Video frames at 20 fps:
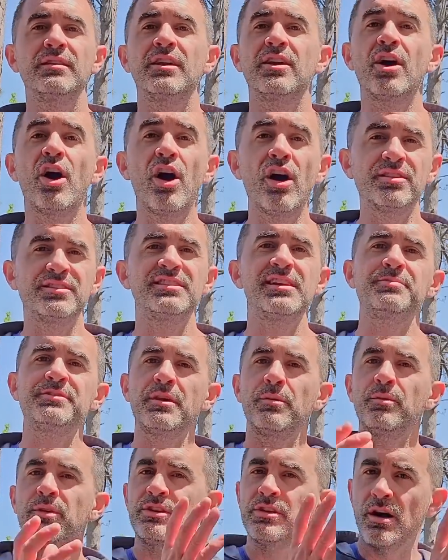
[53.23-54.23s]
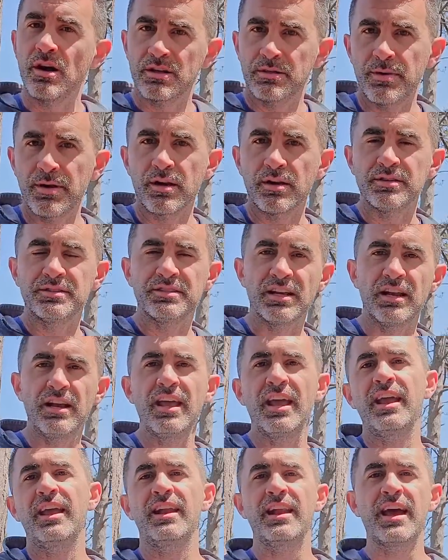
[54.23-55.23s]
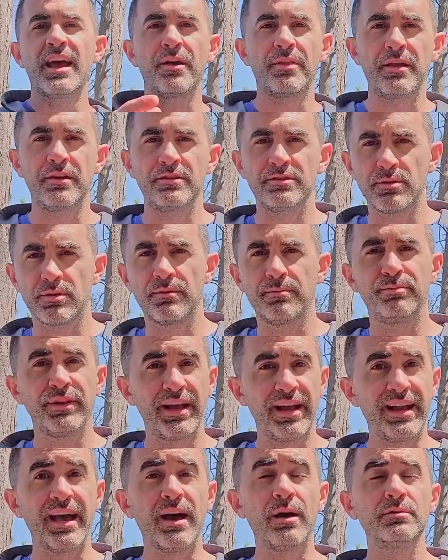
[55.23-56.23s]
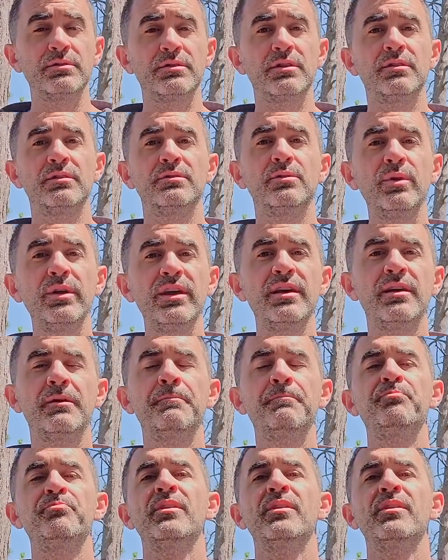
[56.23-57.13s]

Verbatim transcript: the concepts that we talked about on Sunday, and how they sort of played out during the week,